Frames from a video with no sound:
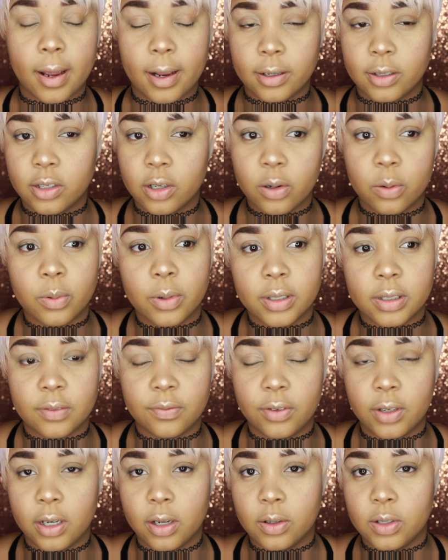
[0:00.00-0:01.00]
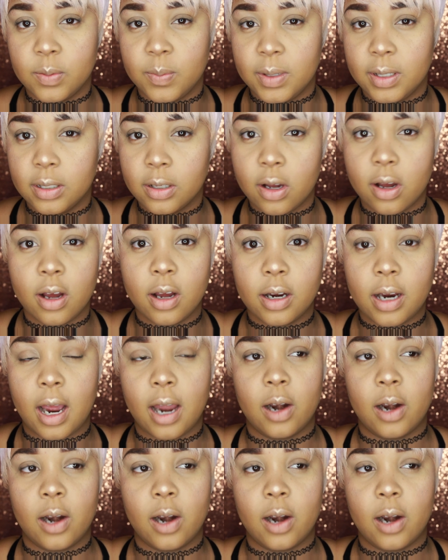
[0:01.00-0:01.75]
I don't want the video to be long.